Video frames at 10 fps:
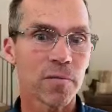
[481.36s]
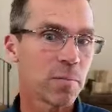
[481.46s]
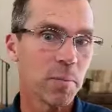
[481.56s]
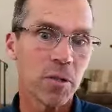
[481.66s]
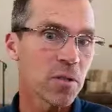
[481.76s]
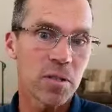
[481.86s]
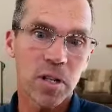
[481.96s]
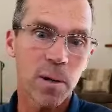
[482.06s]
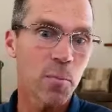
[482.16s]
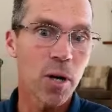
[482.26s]
but most of the
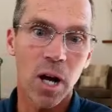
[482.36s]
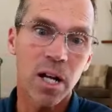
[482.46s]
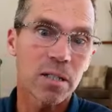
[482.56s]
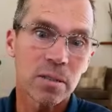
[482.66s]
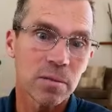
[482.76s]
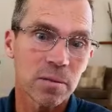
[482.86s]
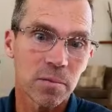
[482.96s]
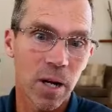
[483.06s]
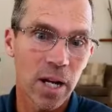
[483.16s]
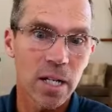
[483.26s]
time we're not,
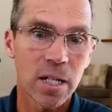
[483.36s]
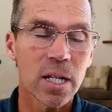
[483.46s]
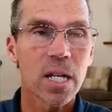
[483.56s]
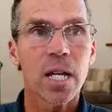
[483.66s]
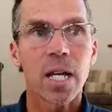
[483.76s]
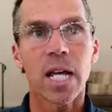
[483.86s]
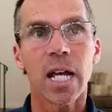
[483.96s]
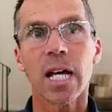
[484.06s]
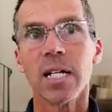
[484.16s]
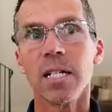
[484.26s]
right?
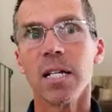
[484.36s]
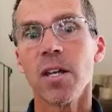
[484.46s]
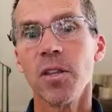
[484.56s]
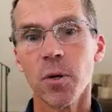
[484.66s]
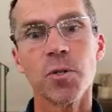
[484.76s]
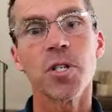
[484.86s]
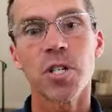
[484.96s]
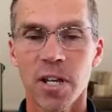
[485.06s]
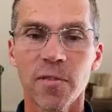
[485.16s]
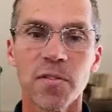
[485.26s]
And those
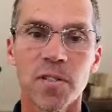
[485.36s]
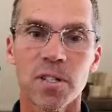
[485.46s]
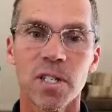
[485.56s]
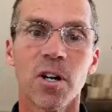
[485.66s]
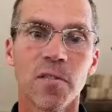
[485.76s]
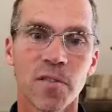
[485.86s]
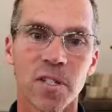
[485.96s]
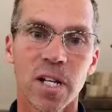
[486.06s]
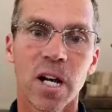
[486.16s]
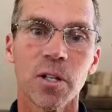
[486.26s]
shifts in our
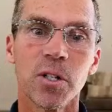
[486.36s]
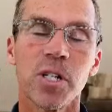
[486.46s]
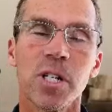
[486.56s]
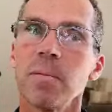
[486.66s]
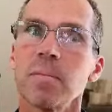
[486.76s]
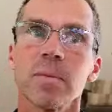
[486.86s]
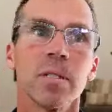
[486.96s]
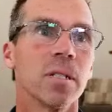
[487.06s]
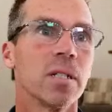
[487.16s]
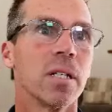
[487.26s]
physiology,
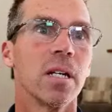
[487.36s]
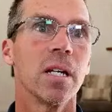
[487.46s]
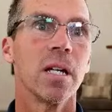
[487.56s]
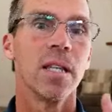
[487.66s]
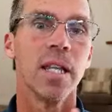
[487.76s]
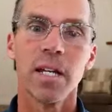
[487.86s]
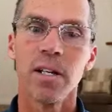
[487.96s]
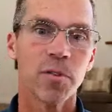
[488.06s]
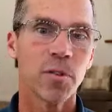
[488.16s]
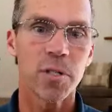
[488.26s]
they
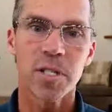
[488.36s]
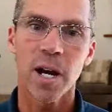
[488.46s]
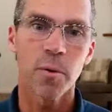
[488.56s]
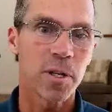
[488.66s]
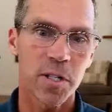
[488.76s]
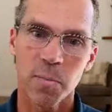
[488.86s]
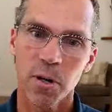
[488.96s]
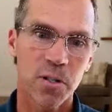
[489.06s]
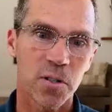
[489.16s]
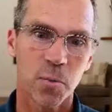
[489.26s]
influence how we
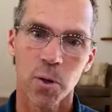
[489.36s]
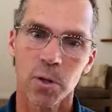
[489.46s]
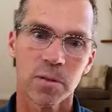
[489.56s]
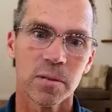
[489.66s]
experience the world.